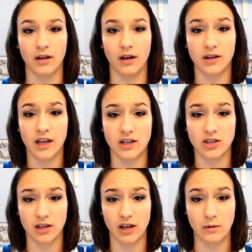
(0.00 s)
On
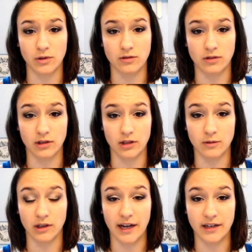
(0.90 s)
occasion, I will use a
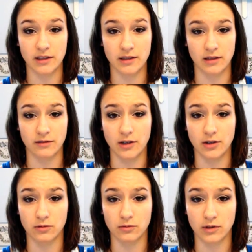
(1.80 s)
liquid liner if I
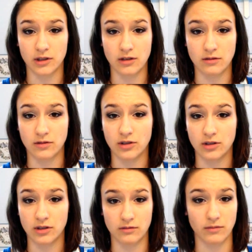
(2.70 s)
don't want to use
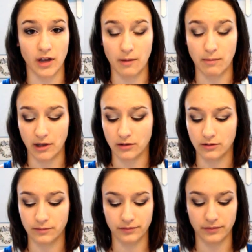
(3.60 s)
just eye
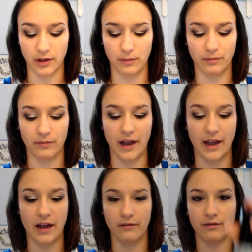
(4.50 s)
pencil. I
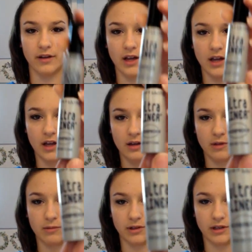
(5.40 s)
have
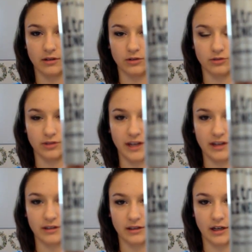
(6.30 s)
Maybelline Ultra
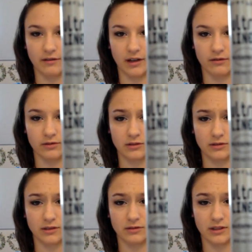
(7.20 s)
Liner that I've had for a
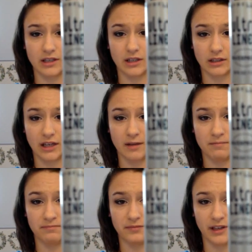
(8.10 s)
really, really long
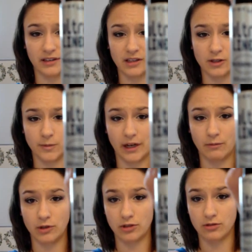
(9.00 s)
time. and this is what I
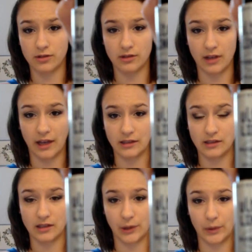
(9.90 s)
would use
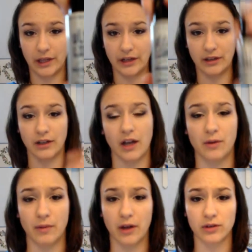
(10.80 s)
as a liquid liner.
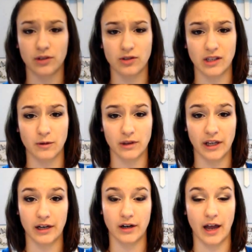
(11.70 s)
I only use liquid
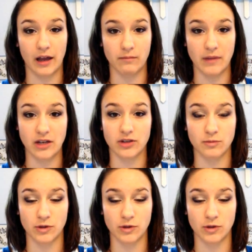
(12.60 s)
liner at majors